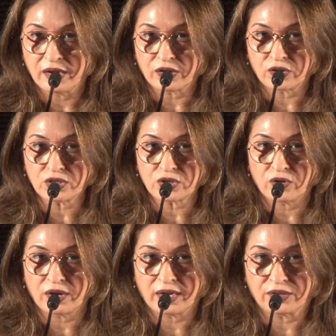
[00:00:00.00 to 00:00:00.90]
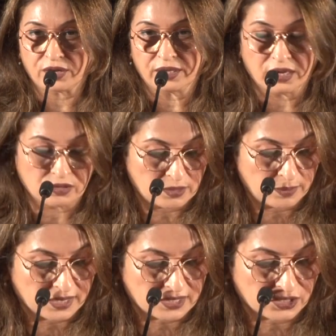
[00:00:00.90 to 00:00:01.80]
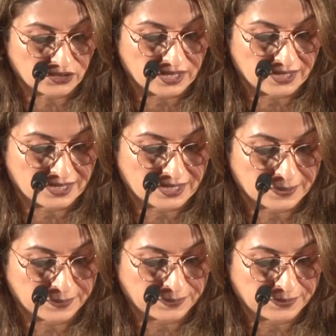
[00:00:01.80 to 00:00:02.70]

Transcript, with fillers: across all our 3000 plus screens.